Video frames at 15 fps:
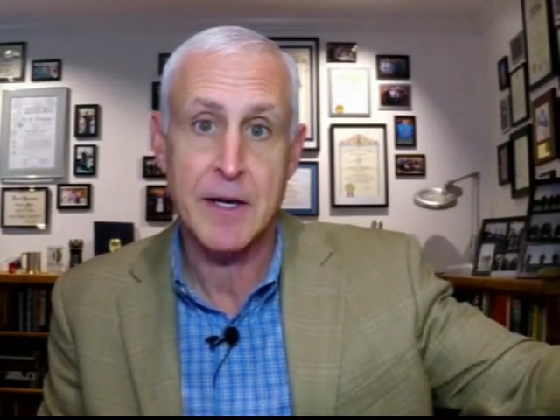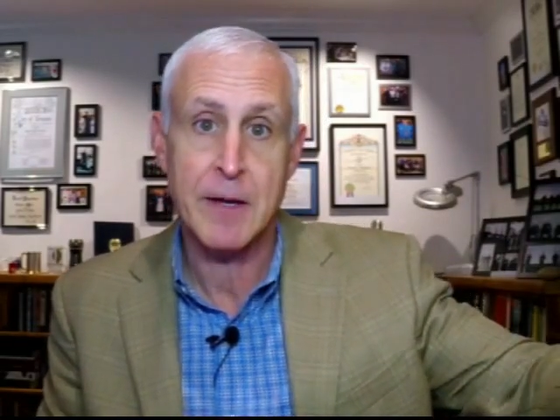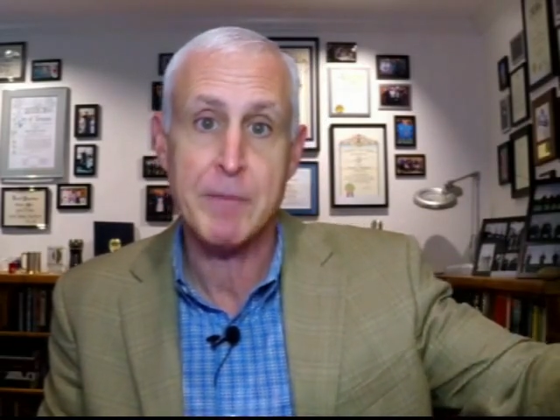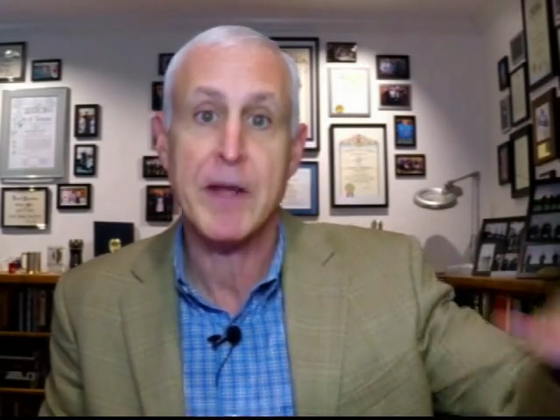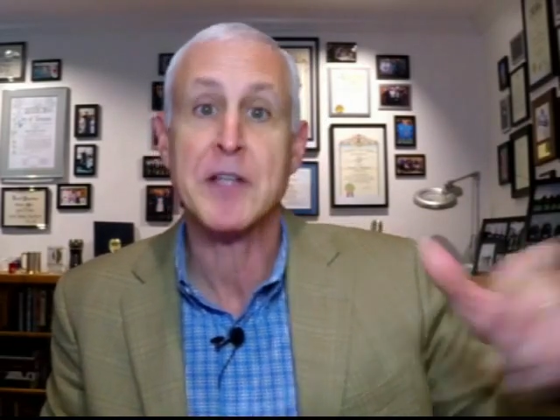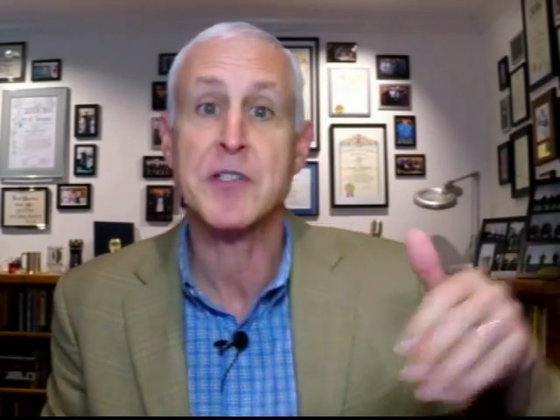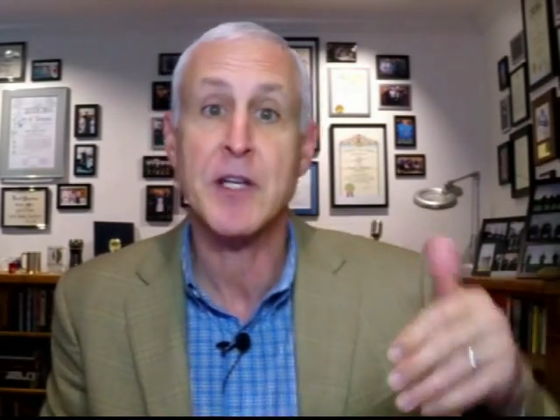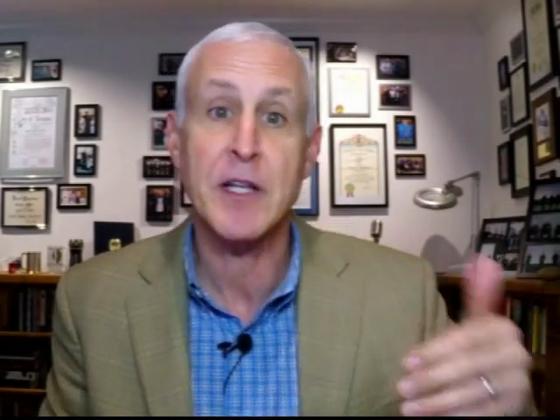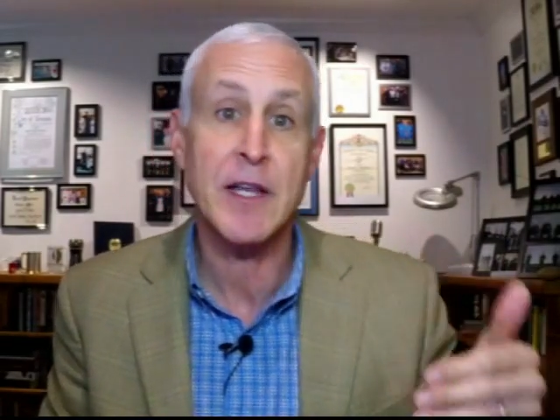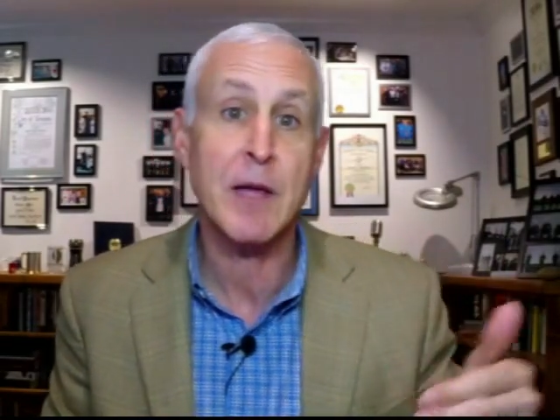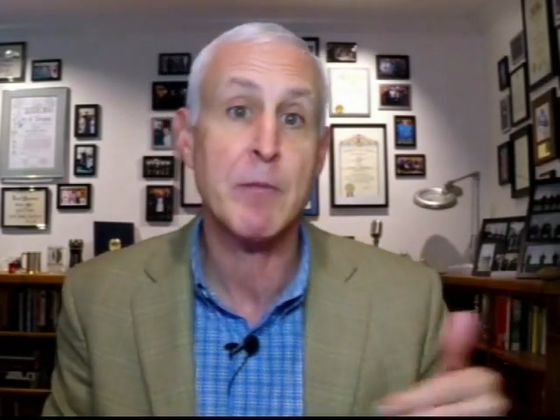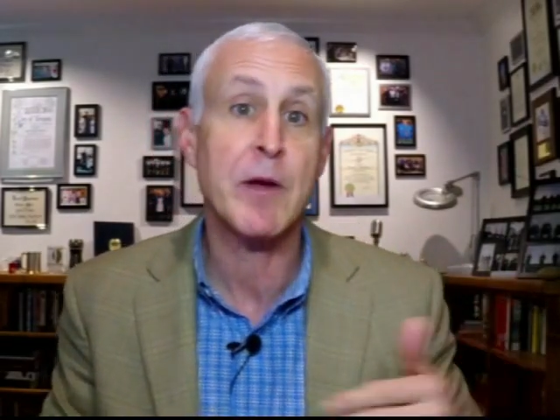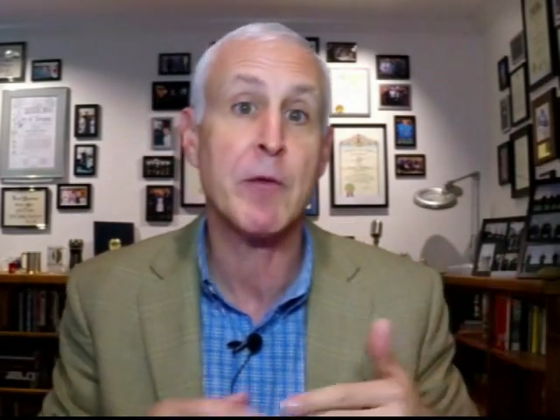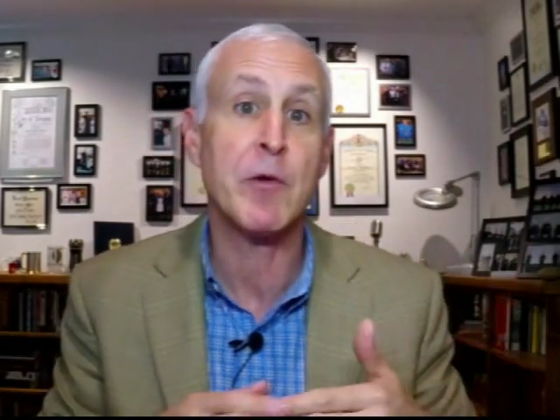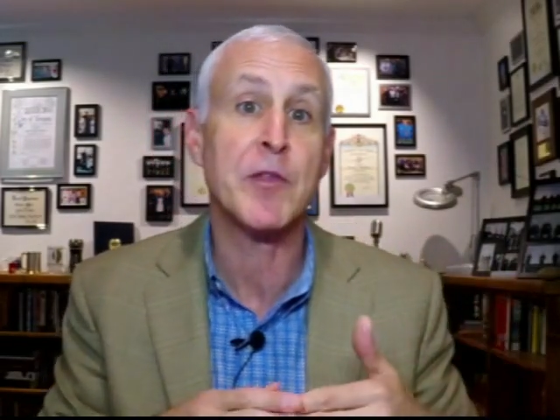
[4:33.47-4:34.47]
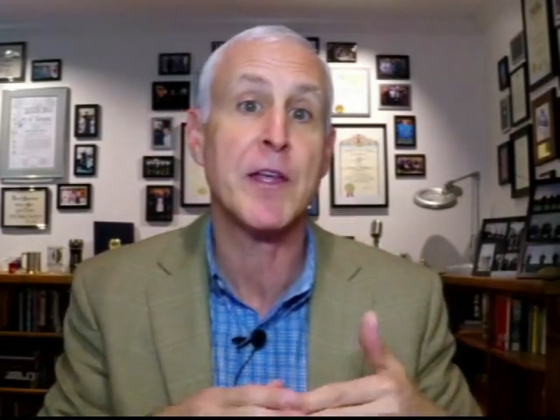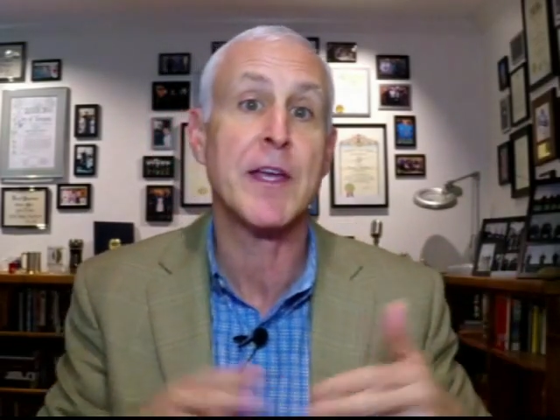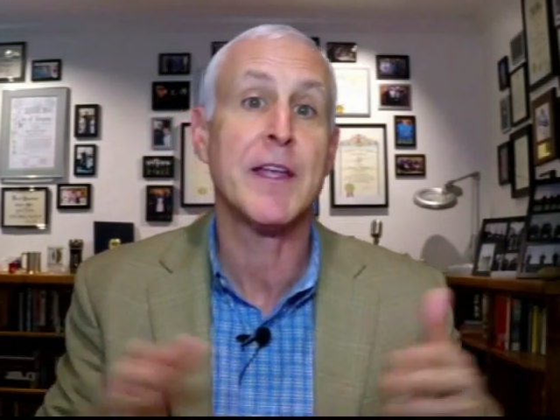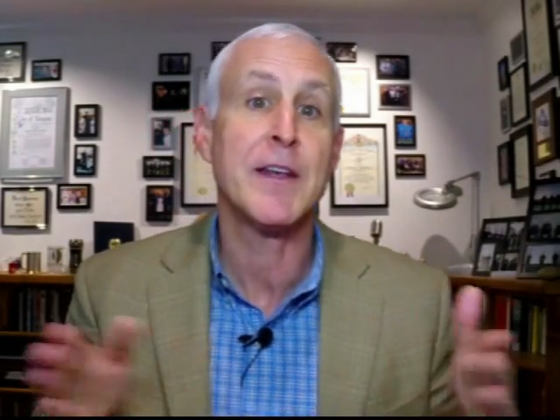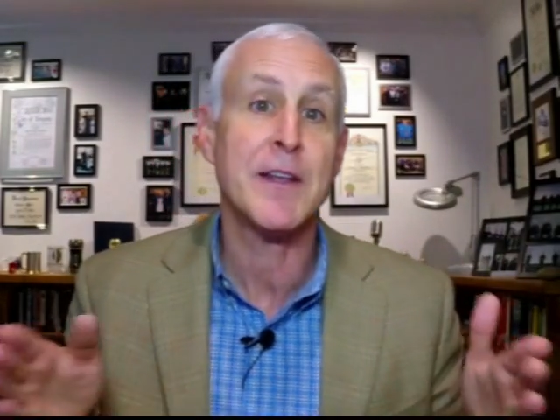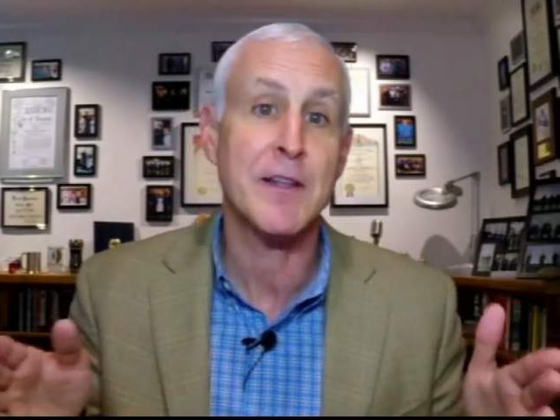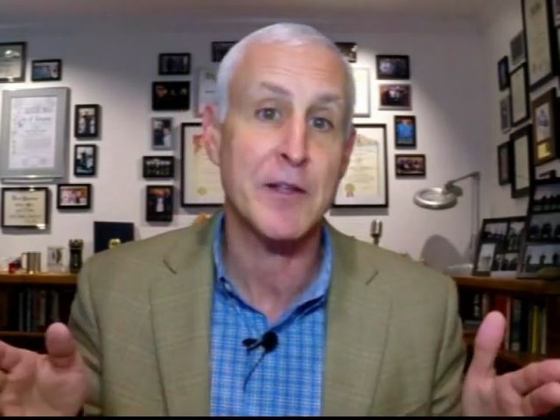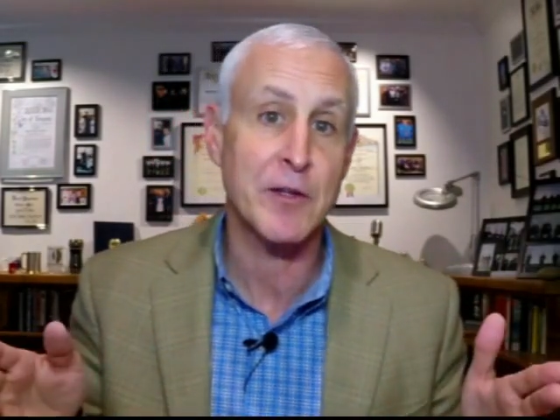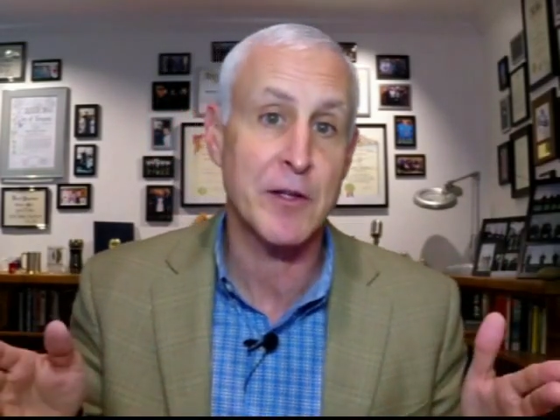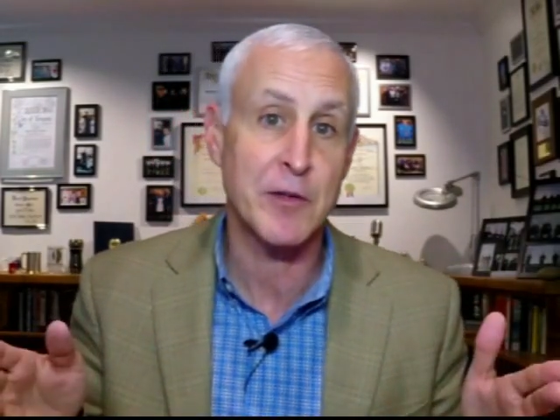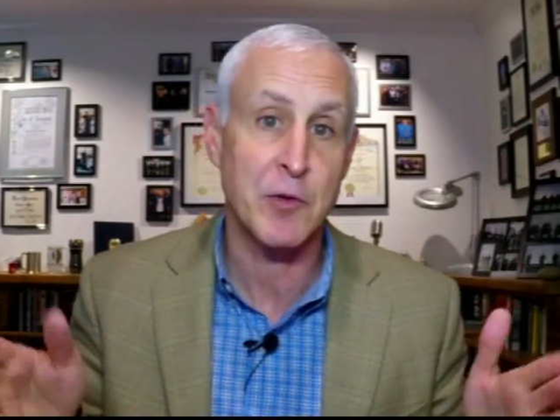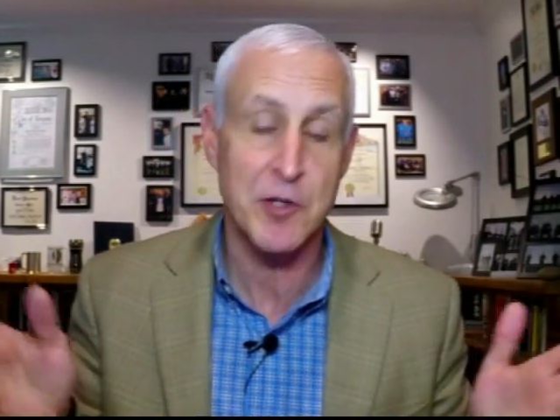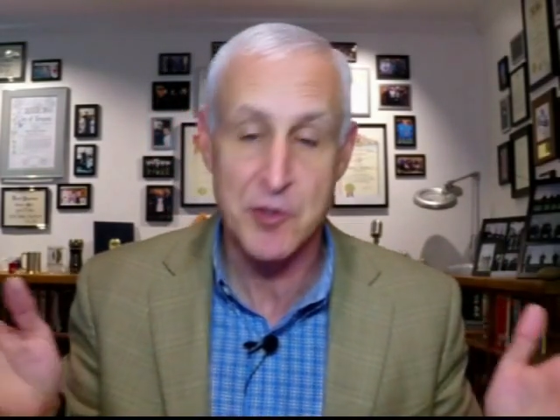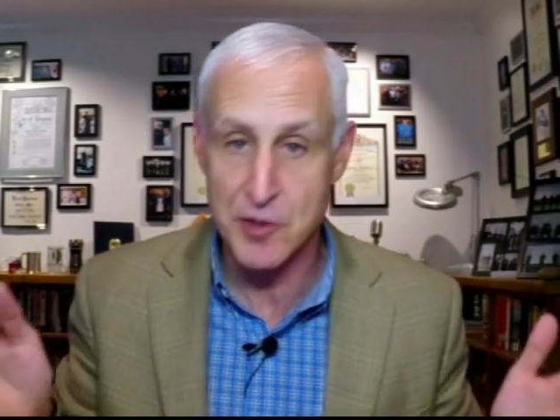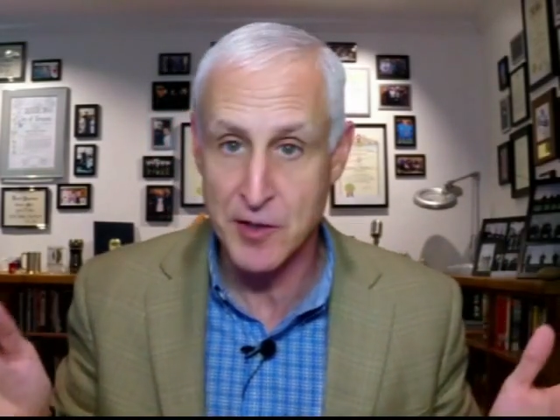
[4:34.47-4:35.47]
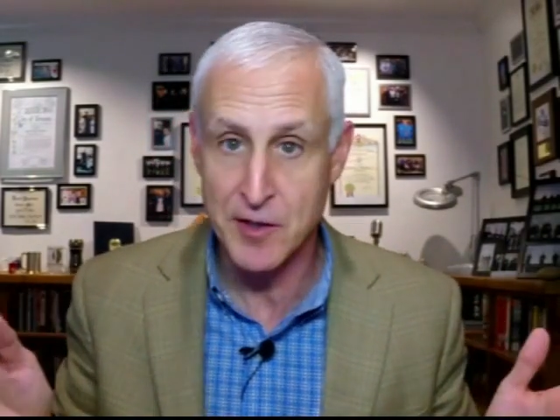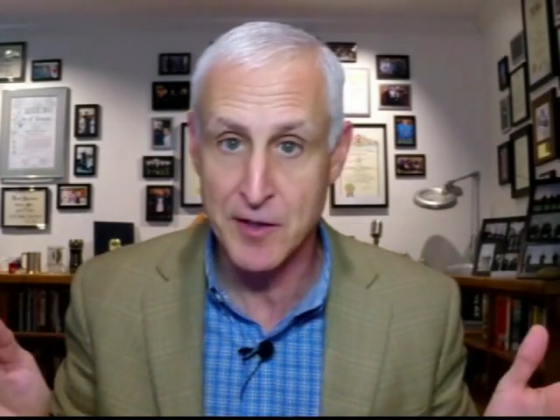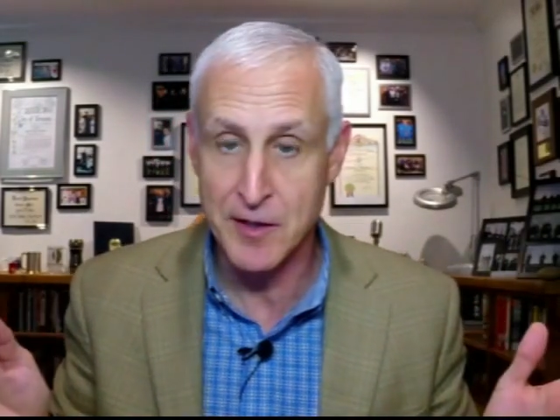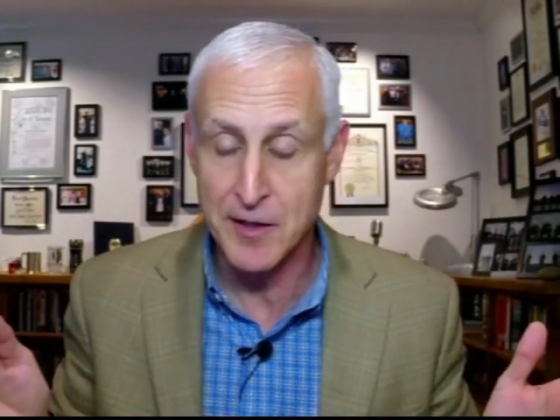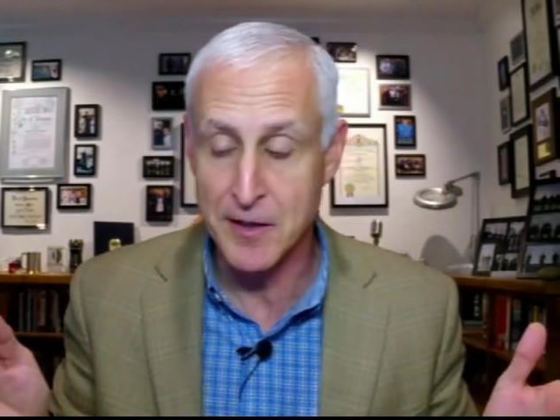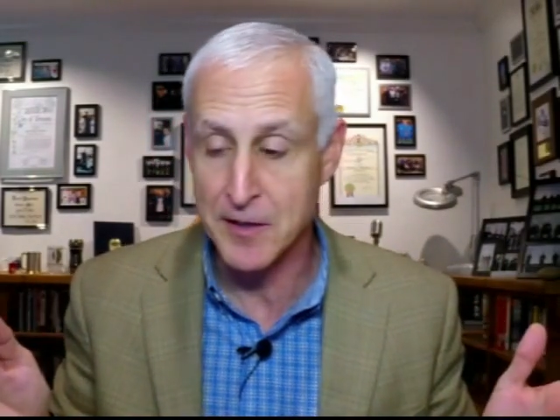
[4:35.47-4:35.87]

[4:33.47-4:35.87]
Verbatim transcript: makes a claim within the Christian